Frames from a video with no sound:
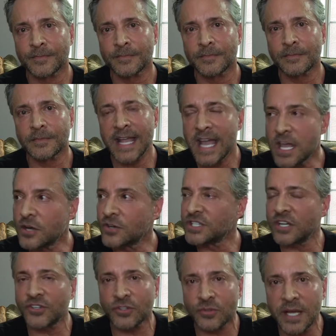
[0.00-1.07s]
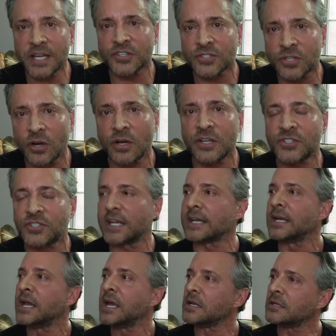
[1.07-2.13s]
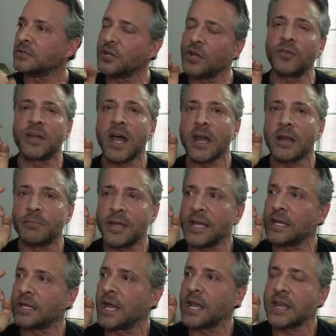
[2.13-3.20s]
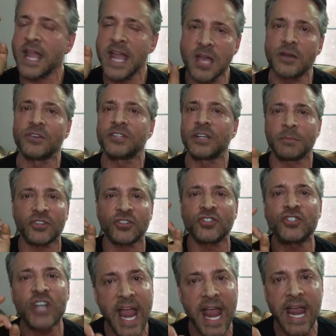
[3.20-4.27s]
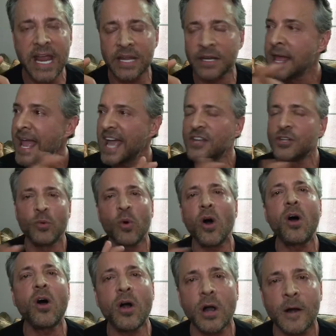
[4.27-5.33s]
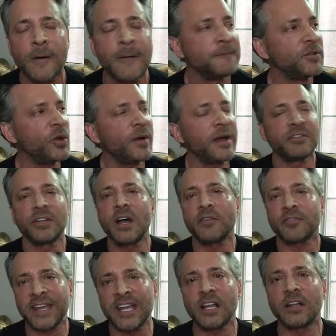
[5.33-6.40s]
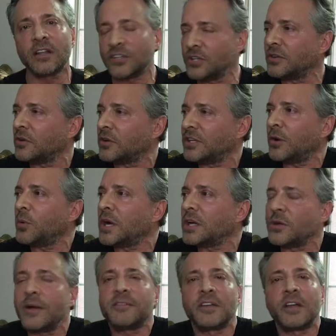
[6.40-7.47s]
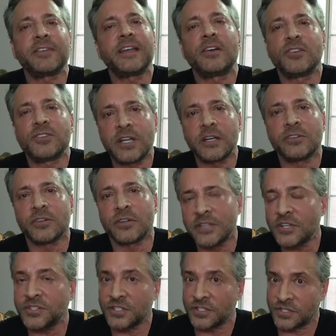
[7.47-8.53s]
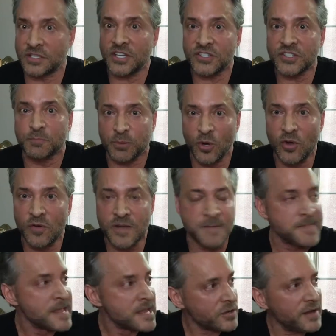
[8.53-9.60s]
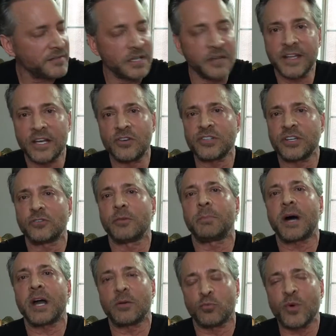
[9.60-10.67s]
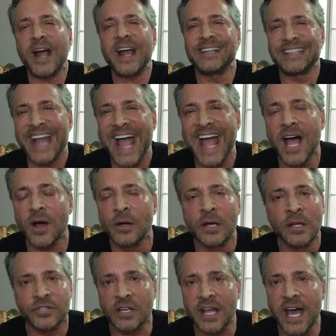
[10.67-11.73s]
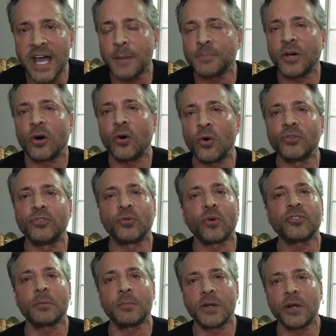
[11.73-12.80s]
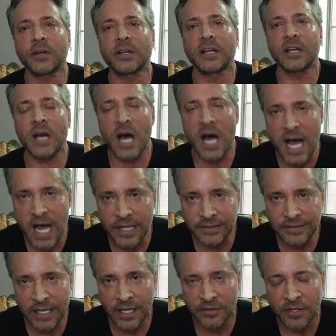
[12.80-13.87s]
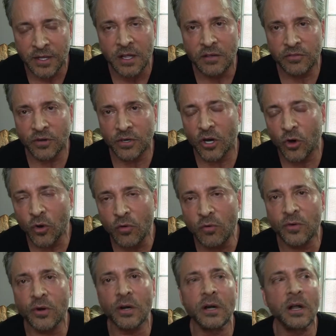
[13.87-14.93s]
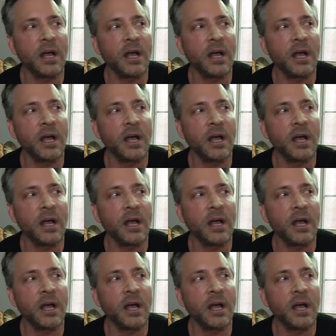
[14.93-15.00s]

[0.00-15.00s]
Energy is the greatest currency. You got to be an energy machine, and you are. You have enough you know what? You have enough energy in your. This is proven. You have enough energy in your body right now to light up the whole North American continent for over